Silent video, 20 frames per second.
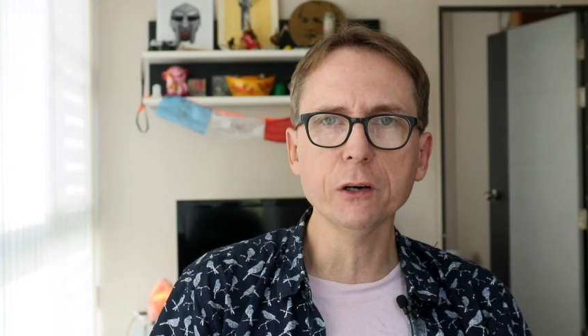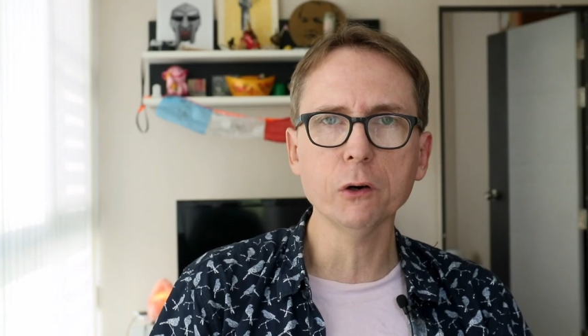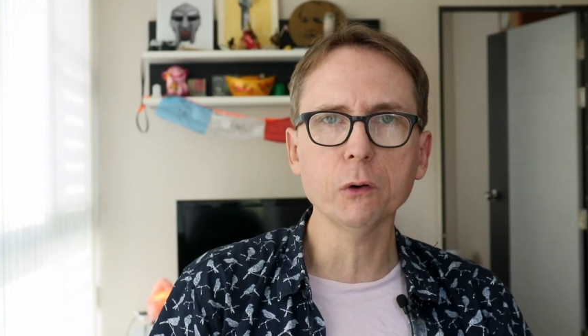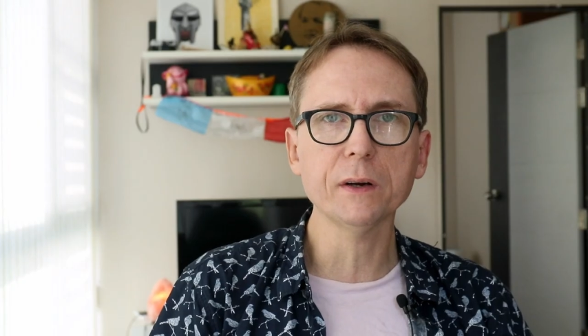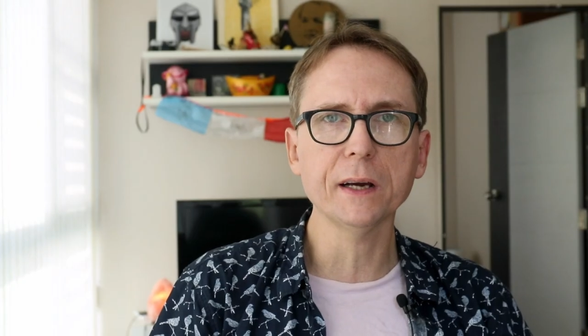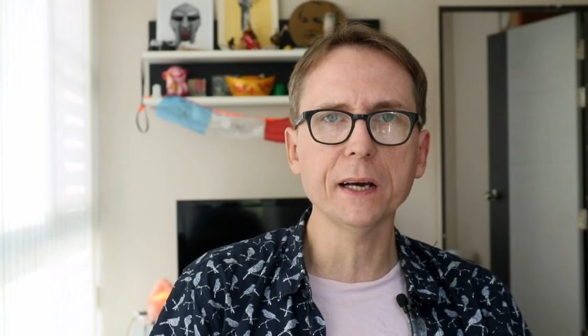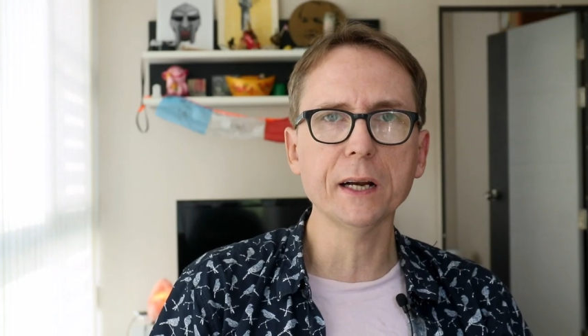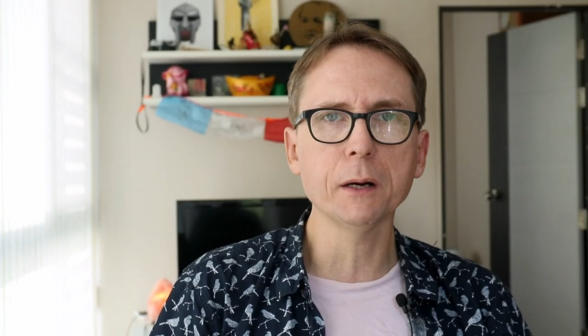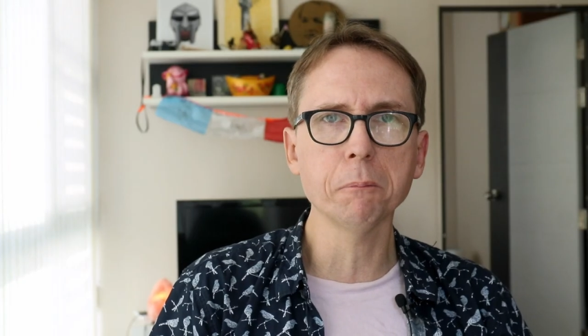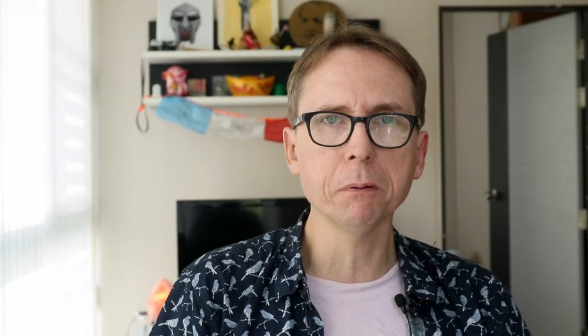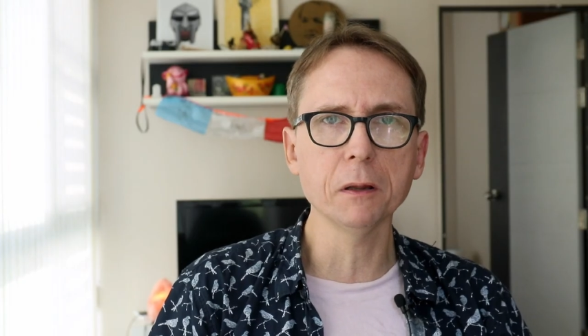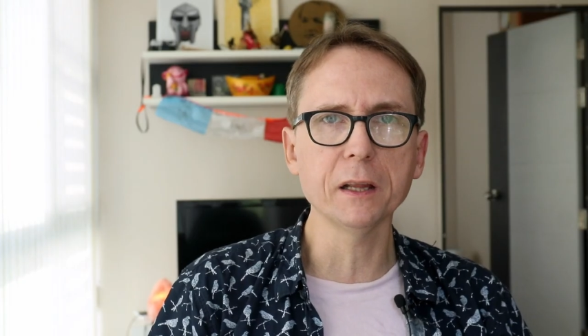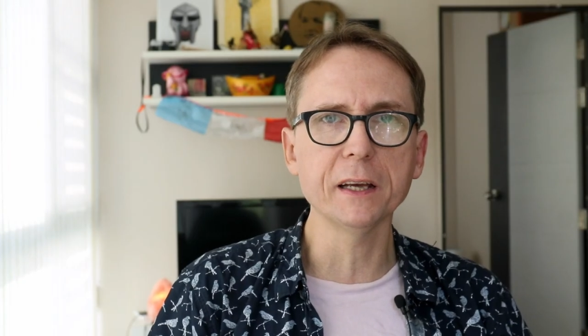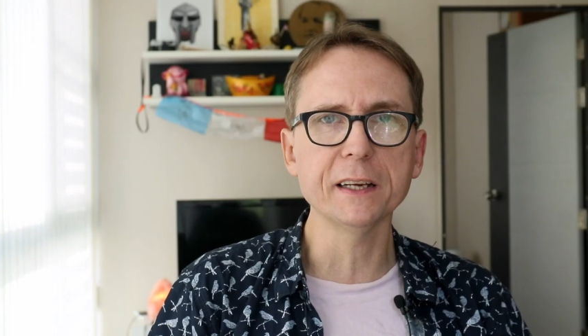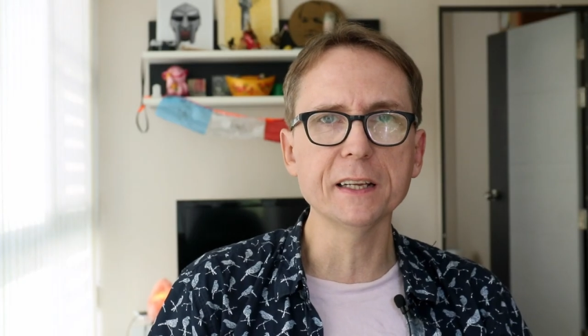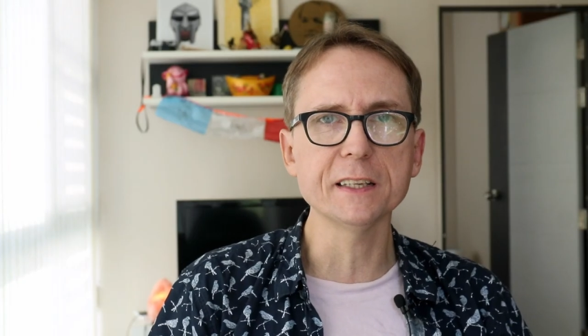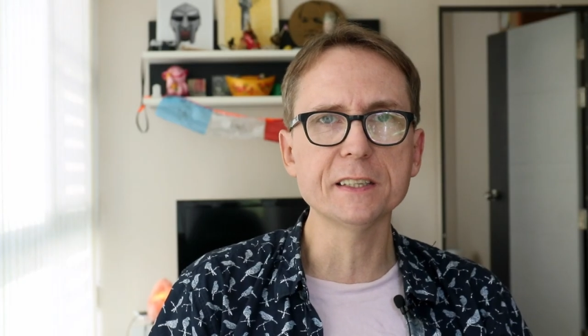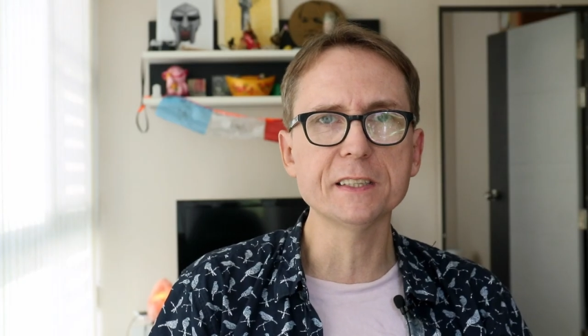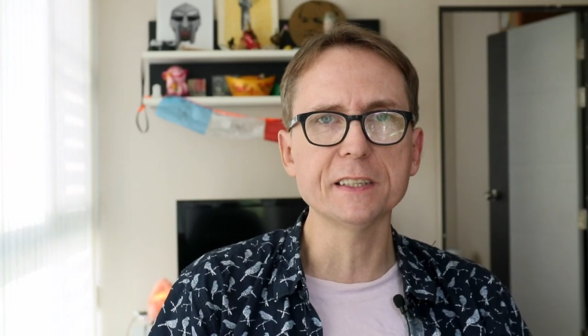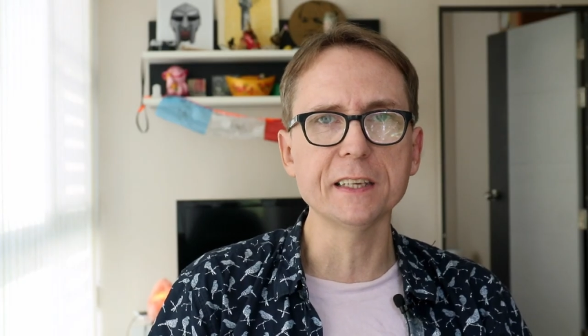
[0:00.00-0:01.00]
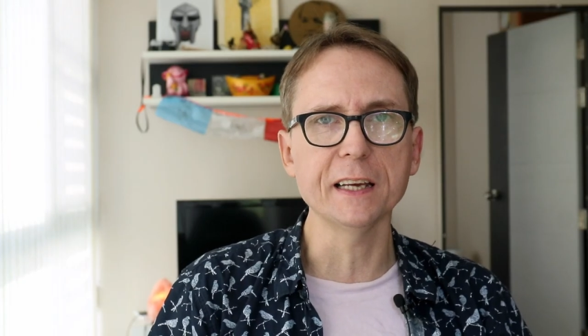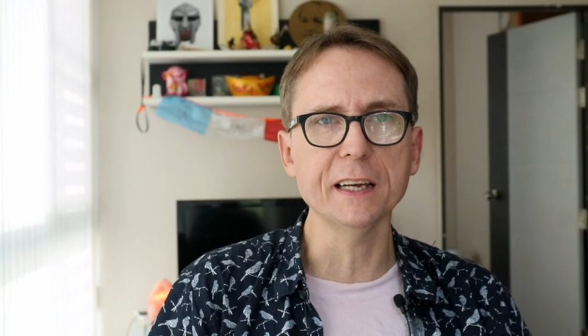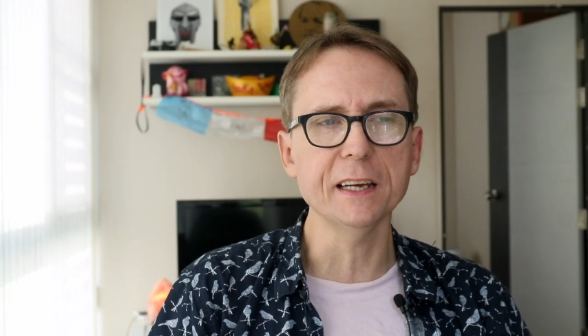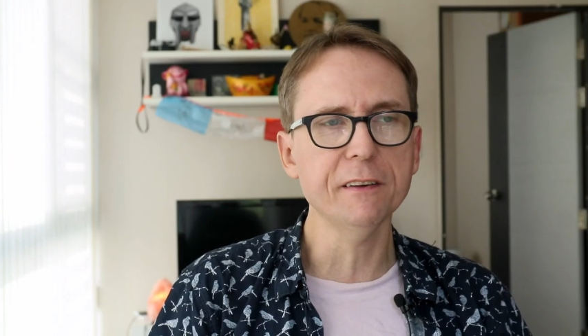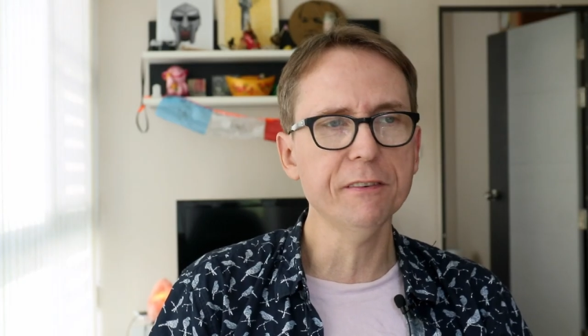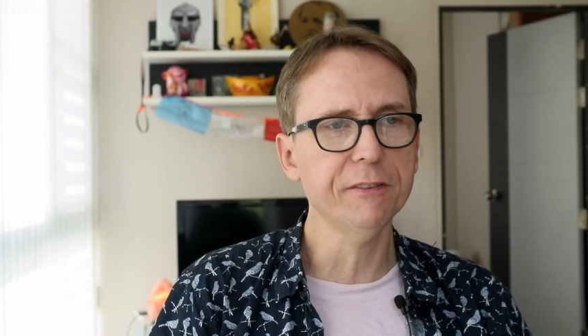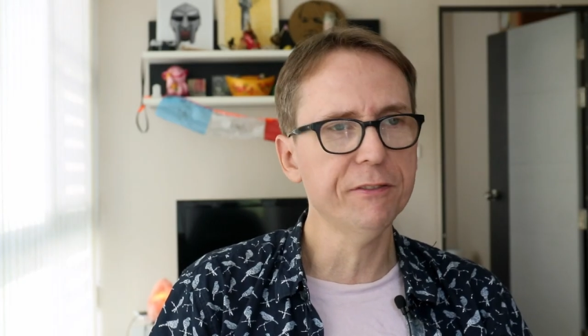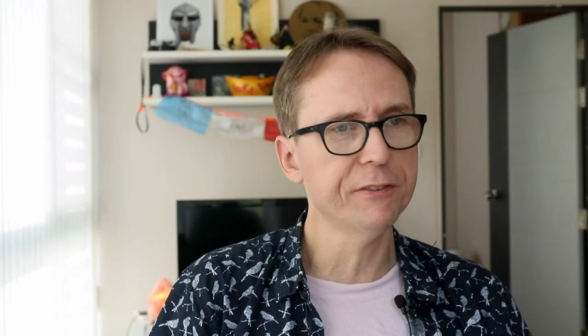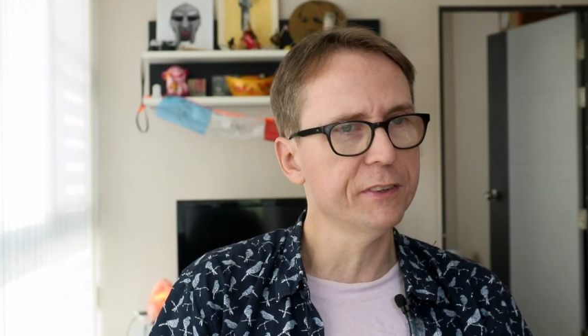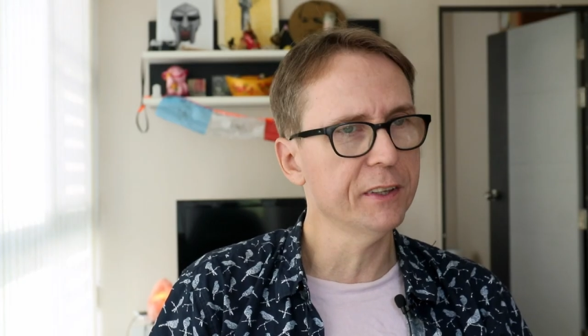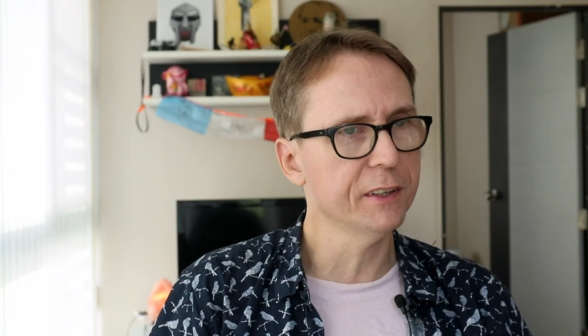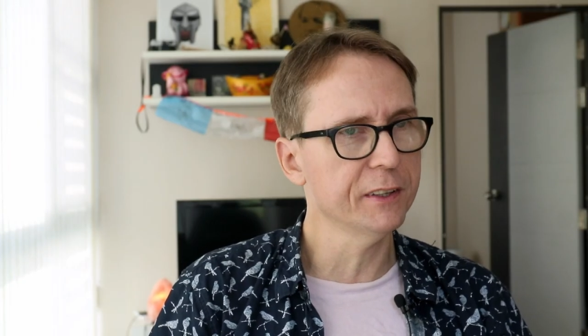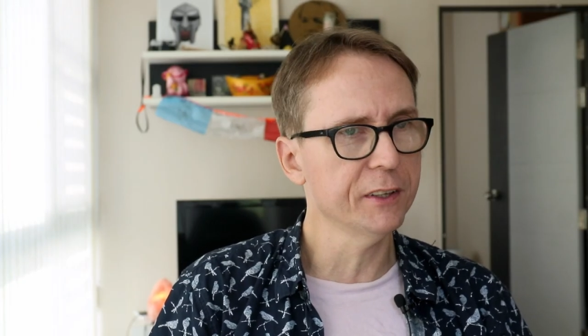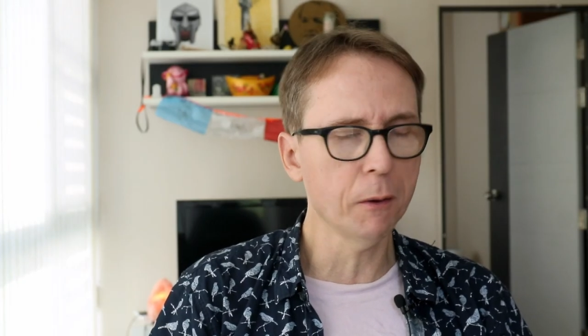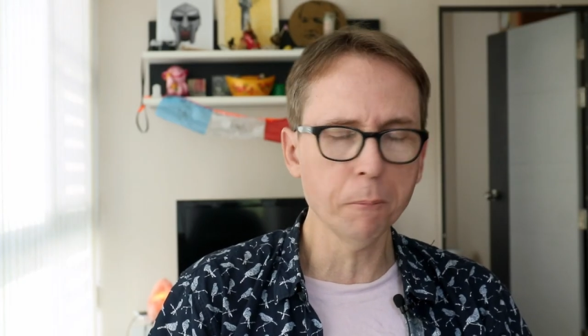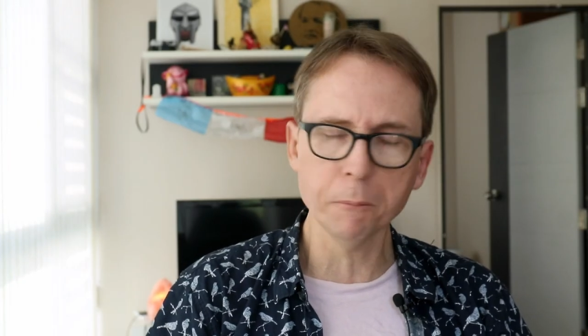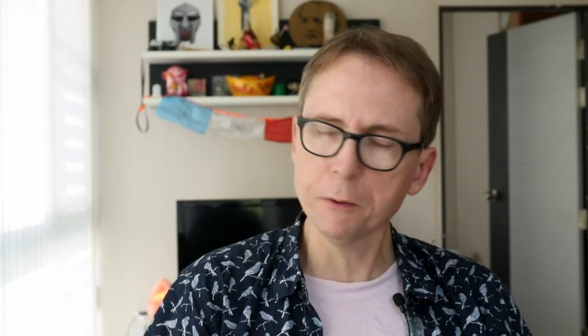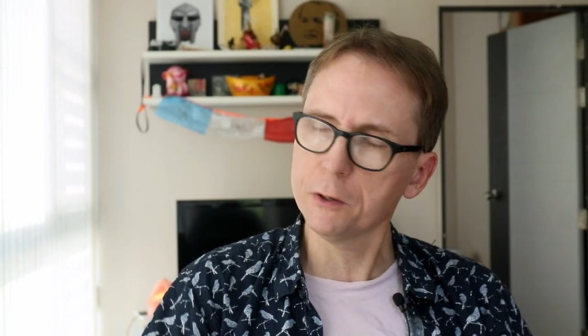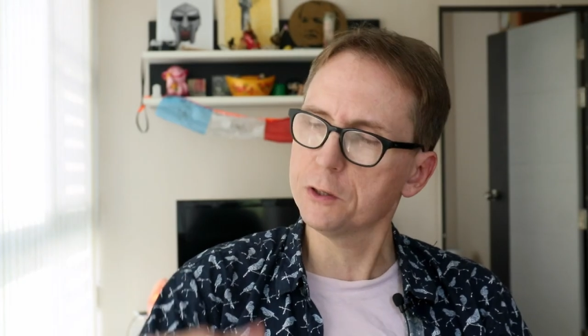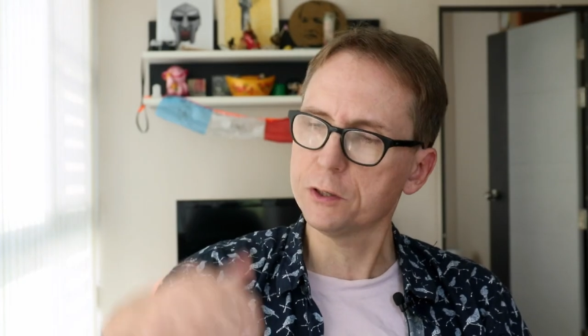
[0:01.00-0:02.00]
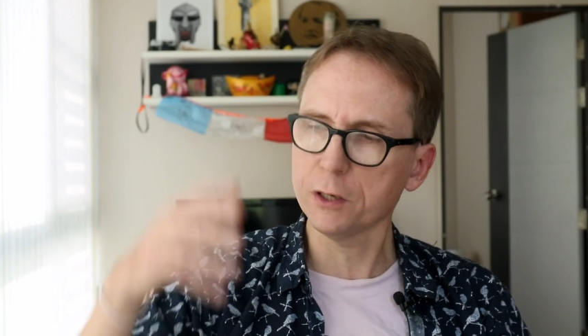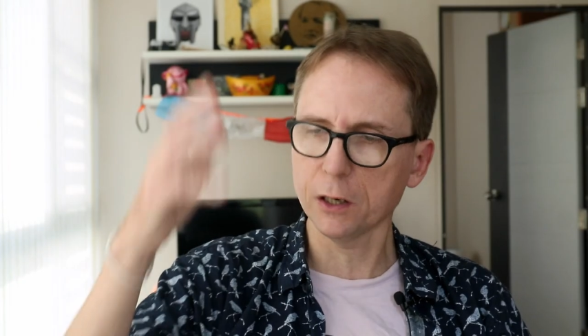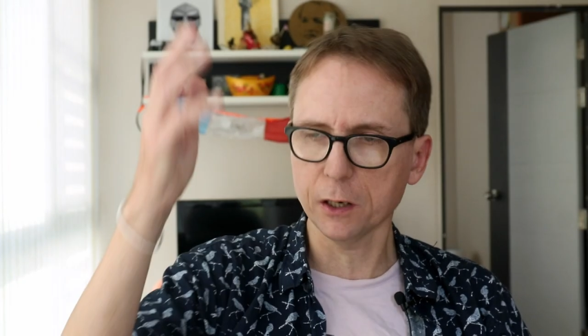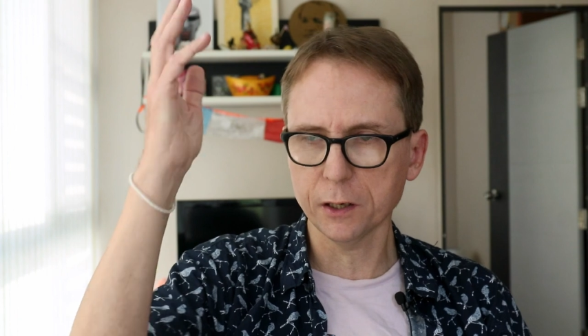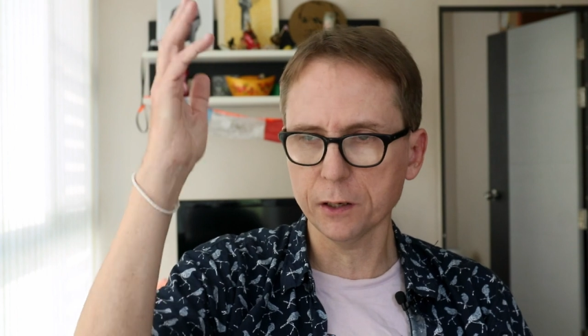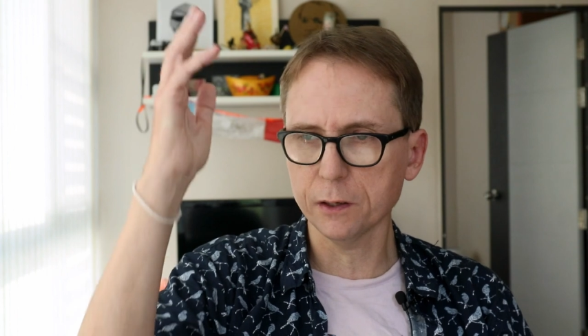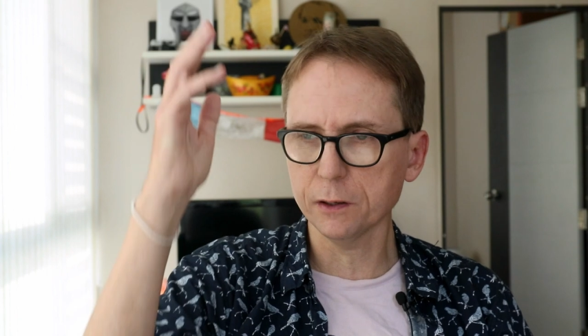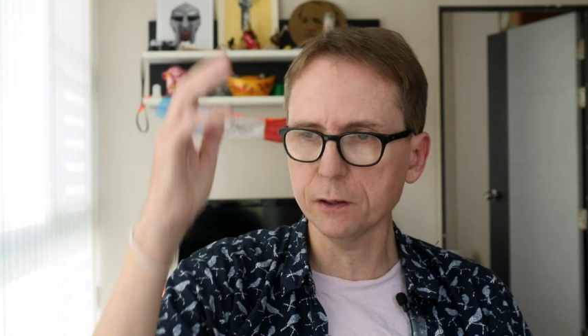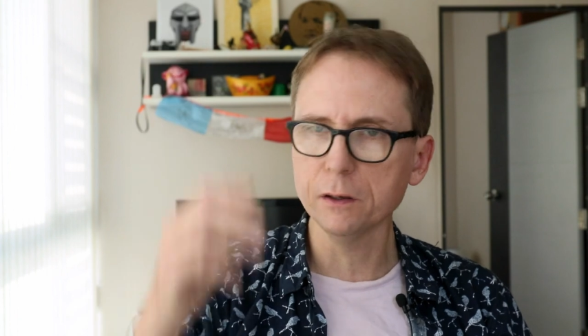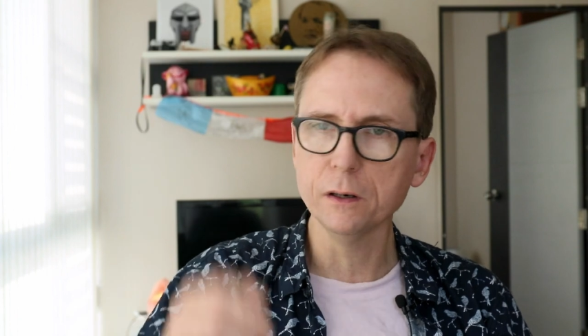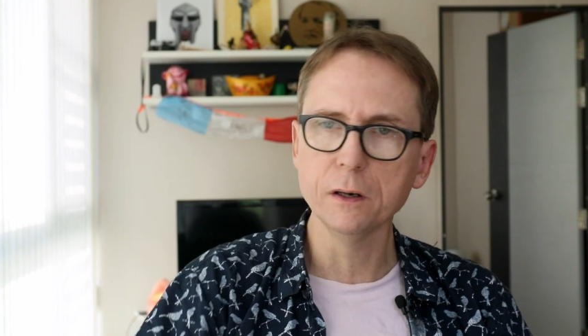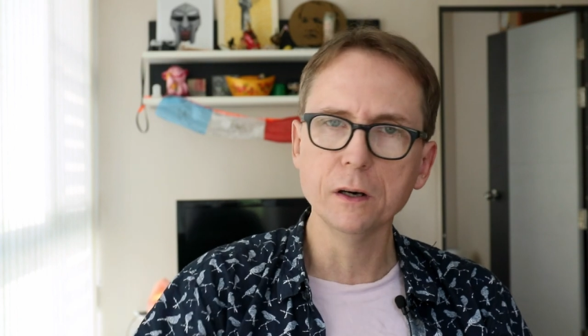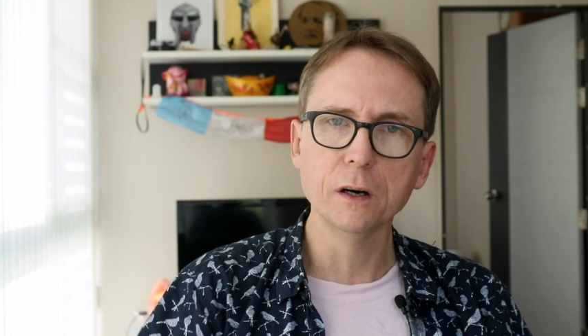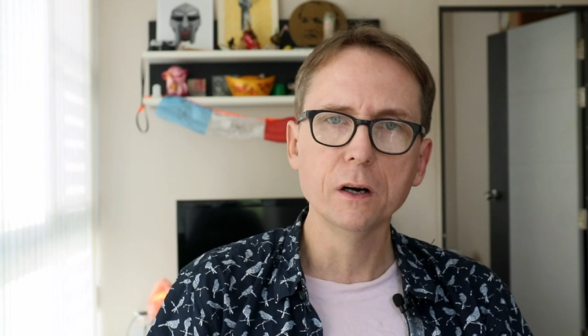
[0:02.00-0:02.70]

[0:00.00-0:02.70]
you know, kind of playing it safe. The numbers are